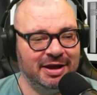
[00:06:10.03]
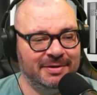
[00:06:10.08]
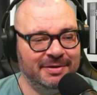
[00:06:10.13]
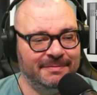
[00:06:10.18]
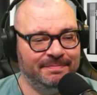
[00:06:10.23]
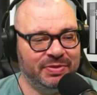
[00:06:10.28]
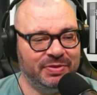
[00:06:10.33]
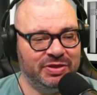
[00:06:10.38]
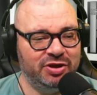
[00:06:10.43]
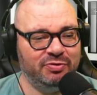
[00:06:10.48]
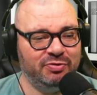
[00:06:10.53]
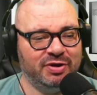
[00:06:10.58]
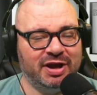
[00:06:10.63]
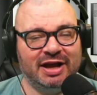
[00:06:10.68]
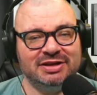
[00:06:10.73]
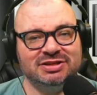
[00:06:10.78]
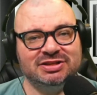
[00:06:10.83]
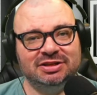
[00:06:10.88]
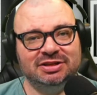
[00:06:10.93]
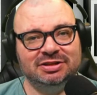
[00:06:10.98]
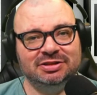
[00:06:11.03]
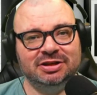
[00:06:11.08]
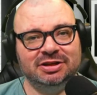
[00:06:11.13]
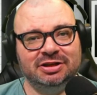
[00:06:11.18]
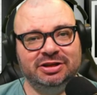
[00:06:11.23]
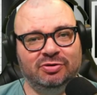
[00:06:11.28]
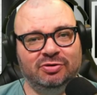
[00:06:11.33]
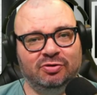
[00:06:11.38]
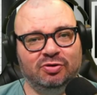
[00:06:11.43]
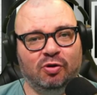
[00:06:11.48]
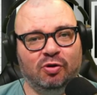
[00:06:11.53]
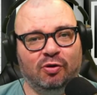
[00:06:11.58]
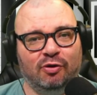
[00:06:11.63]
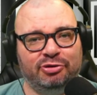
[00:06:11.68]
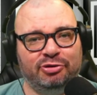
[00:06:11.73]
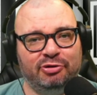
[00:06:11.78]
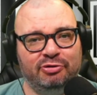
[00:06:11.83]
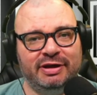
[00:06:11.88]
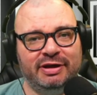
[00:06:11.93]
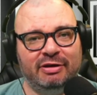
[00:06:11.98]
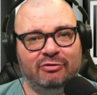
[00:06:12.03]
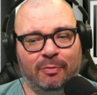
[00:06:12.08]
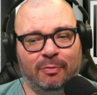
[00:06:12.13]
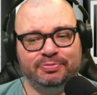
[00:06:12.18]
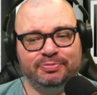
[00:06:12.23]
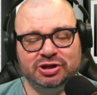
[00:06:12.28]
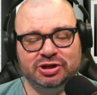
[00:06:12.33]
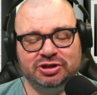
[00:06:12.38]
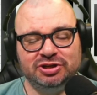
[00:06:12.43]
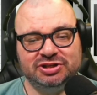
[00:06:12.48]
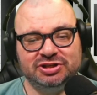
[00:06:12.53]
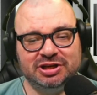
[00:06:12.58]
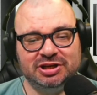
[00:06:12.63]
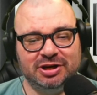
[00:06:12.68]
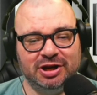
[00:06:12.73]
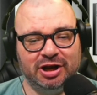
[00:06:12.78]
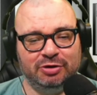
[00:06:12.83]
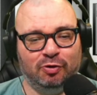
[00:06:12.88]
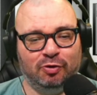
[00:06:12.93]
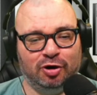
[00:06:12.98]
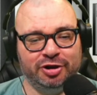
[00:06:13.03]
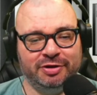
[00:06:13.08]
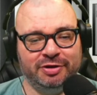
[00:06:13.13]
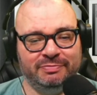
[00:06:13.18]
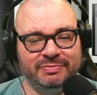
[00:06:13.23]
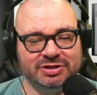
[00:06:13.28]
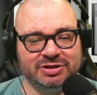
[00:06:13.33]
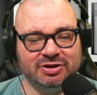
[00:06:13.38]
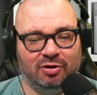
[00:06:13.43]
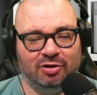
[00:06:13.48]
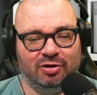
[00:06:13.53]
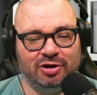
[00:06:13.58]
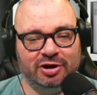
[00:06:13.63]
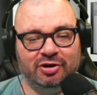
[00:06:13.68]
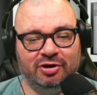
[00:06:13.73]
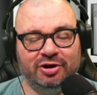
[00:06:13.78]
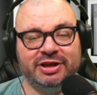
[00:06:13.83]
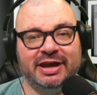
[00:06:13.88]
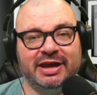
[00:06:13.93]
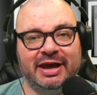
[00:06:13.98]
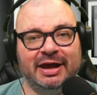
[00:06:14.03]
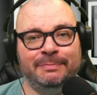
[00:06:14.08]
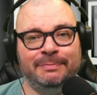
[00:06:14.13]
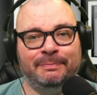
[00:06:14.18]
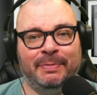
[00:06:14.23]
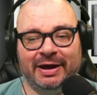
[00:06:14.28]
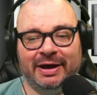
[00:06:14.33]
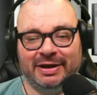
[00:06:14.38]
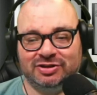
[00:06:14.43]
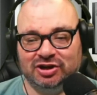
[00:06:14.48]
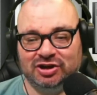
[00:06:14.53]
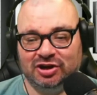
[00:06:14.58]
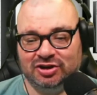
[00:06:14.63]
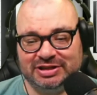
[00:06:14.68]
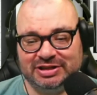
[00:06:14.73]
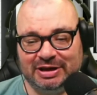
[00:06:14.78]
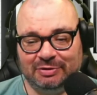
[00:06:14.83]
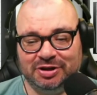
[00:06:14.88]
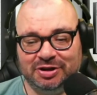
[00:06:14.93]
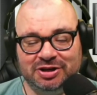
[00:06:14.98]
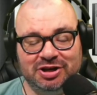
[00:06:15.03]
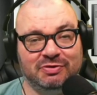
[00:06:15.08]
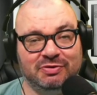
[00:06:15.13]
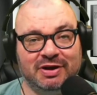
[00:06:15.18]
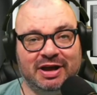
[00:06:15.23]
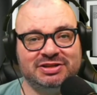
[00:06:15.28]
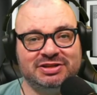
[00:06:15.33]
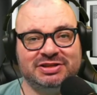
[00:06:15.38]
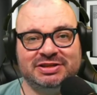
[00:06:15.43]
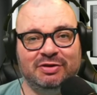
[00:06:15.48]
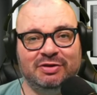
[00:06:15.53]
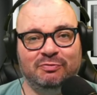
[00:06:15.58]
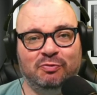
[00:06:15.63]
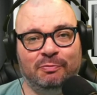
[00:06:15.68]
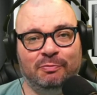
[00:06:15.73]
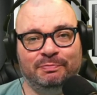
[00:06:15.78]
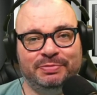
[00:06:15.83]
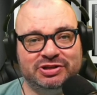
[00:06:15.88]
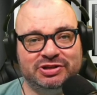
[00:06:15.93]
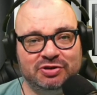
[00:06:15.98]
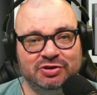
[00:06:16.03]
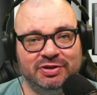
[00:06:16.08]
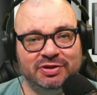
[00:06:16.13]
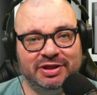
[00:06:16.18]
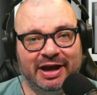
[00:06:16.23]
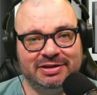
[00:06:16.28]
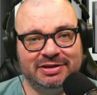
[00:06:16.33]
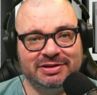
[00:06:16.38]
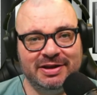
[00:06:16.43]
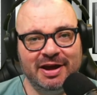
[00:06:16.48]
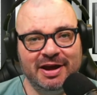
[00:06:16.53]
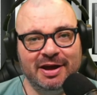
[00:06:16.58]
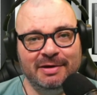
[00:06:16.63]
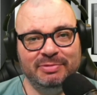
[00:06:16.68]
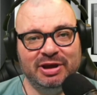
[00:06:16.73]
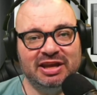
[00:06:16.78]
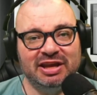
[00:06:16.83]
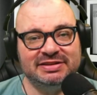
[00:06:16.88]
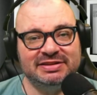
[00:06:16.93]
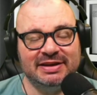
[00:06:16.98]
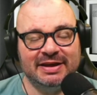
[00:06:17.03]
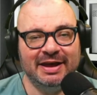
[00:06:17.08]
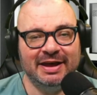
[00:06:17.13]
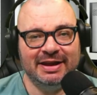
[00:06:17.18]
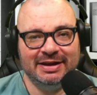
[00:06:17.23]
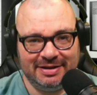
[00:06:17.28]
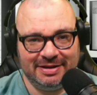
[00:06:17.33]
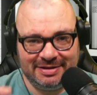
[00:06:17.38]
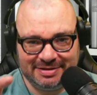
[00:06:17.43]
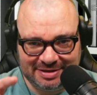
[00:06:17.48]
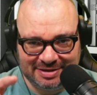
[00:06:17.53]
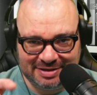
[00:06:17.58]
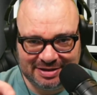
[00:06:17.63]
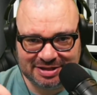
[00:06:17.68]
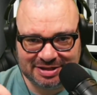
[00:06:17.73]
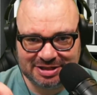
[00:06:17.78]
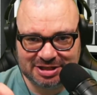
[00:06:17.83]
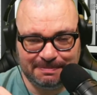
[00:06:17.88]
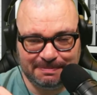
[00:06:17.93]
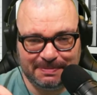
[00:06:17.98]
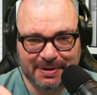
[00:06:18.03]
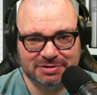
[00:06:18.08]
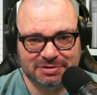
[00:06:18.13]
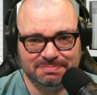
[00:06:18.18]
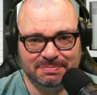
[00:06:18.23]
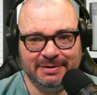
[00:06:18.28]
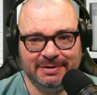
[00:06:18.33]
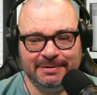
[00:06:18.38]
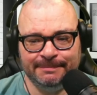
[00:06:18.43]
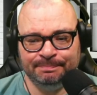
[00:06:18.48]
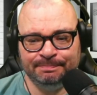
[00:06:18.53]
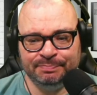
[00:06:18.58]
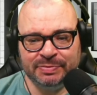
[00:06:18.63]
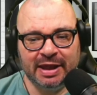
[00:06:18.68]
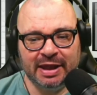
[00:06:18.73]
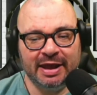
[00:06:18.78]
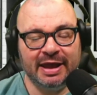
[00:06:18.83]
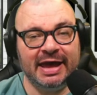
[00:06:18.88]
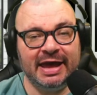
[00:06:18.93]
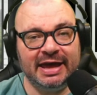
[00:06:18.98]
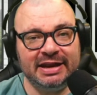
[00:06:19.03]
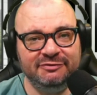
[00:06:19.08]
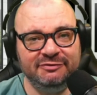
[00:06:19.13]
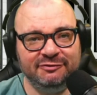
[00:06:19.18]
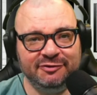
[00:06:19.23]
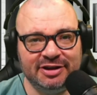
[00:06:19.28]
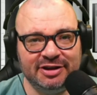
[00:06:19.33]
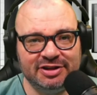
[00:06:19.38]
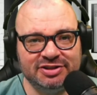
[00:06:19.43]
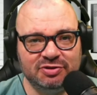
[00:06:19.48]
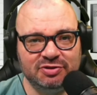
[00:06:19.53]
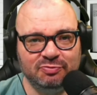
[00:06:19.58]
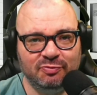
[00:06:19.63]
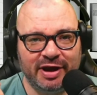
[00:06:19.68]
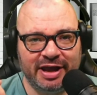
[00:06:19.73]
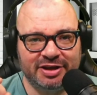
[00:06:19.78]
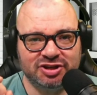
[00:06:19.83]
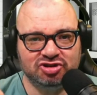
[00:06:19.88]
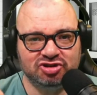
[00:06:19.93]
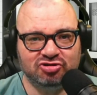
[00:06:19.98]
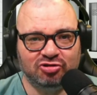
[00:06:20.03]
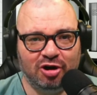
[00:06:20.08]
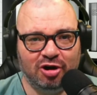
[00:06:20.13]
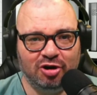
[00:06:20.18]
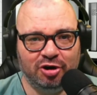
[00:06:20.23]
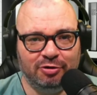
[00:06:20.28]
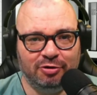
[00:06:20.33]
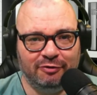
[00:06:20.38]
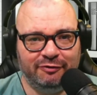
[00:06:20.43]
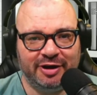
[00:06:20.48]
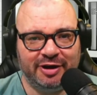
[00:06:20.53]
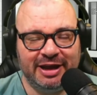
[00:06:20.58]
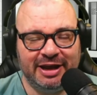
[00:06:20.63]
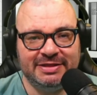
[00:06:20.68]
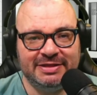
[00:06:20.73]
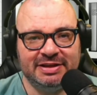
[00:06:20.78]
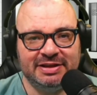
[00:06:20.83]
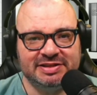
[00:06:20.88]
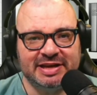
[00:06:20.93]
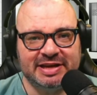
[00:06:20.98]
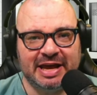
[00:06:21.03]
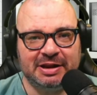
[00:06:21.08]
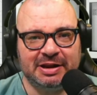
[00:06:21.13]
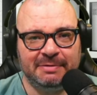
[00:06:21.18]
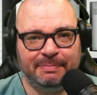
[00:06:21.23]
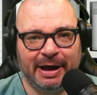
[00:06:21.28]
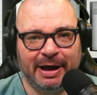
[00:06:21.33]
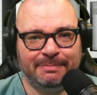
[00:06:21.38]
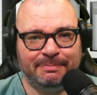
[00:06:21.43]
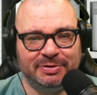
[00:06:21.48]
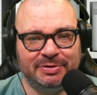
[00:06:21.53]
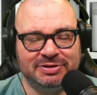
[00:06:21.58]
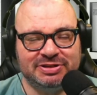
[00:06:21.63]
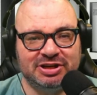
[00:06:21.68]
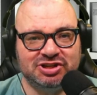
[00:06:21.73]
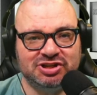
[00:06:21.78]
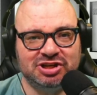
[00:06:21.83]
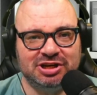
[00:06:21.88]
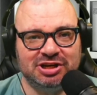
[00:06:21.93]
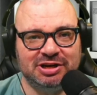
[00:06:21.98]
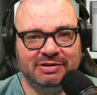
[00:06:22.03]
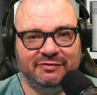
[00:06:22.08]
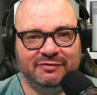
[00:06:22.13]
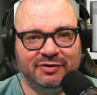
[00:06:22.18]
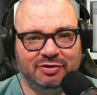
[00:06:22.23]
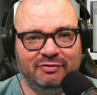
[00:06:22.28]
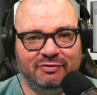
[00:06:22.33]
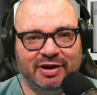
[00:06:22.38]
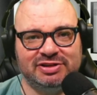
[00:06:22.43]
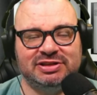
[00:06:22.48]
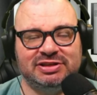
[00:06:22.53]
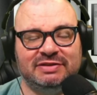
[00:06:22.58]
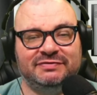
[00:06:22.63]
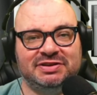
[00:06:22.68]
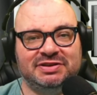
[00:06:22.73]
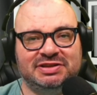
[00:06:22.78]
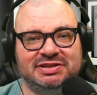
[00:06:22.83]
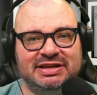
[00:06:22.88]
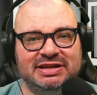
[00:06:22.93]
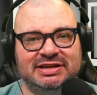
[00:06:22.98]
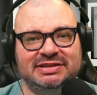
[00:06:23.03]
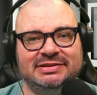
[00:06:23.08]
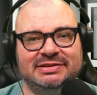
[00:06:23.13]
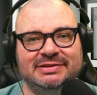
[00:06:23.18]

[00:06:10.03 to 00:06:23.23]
Newcastle, go through their options, and one of them is calling Lloyd Kelly back. Turns out that Newcastle United won't be doing that because this is the best bit. Eddie feels that we're strong enough in the centre-back position for the rest of the season.